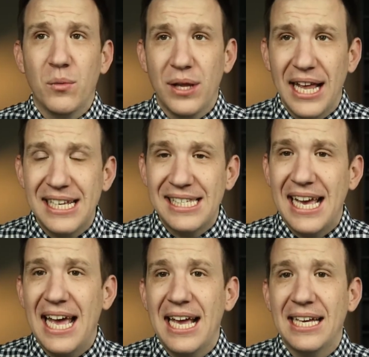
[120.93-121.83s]
When they
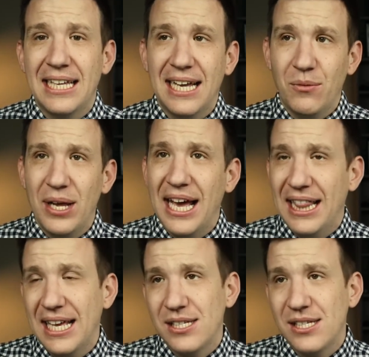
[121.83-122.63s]
say, and we had